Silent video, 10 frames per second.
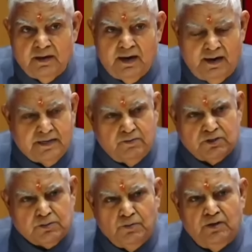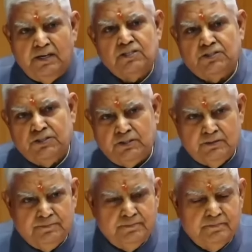I'll give a small illustration.
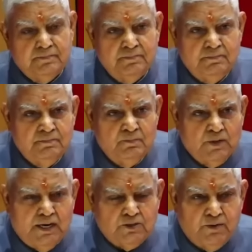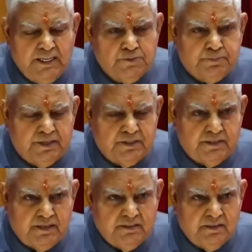As Vice
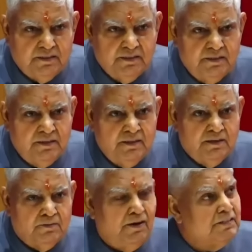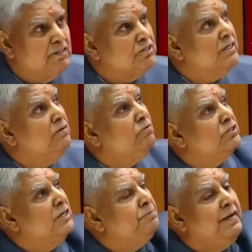President, while the sun
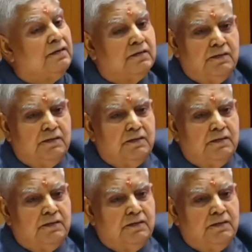was at peak,